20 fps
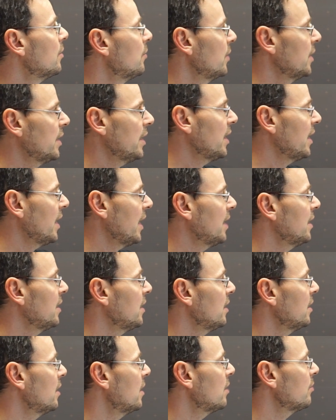We take
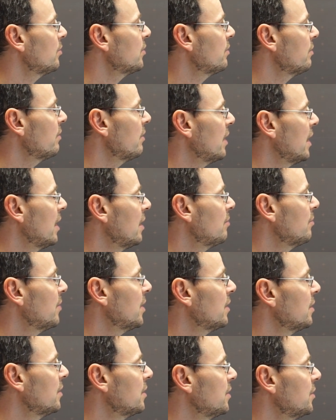any arbitrary
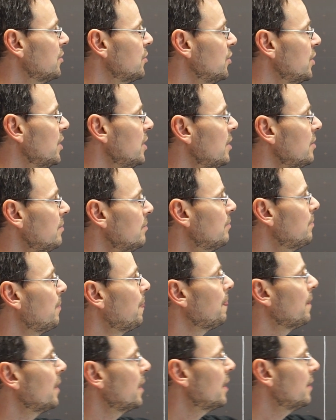element in G,
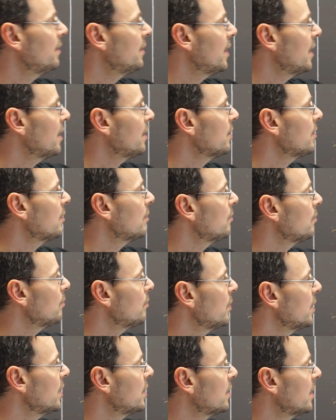and then
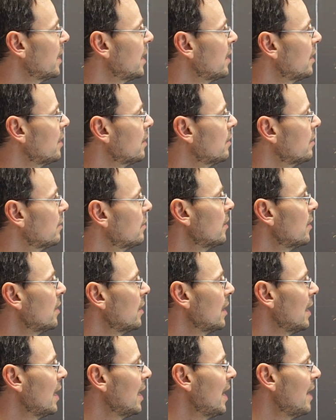we take
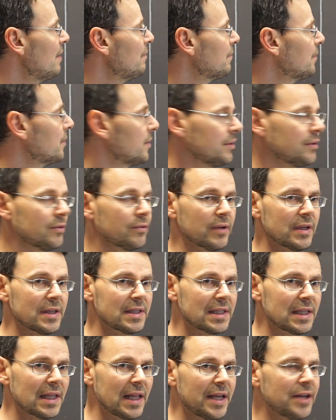the left
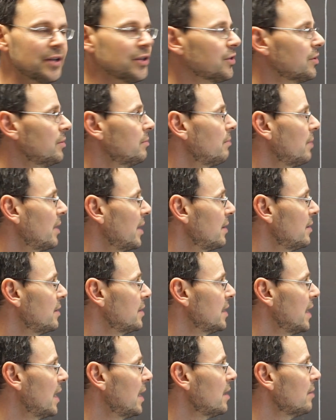translation by
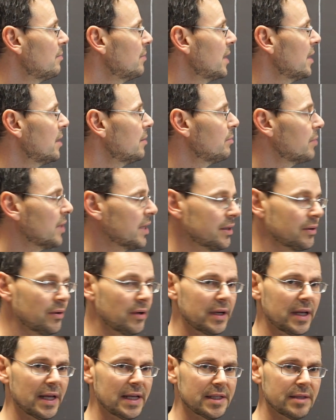this element, but
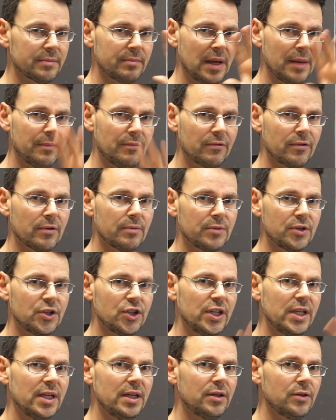not as a map from
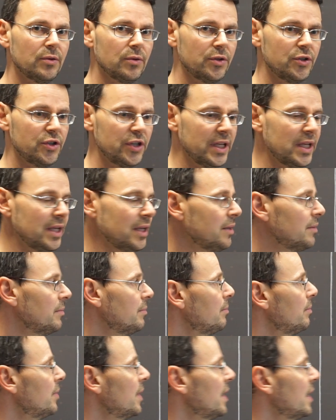G to G,
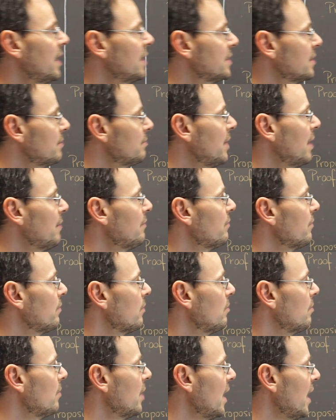but as a map
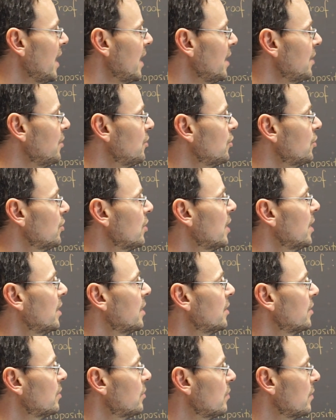from H
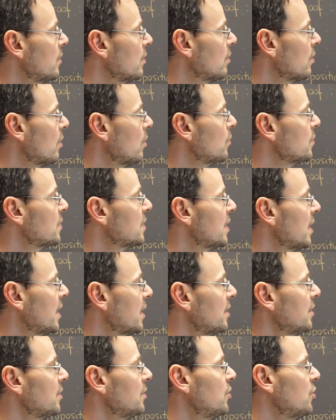to the
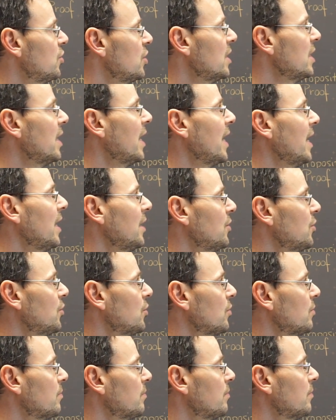coset
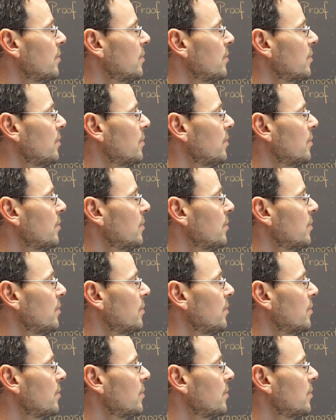GH.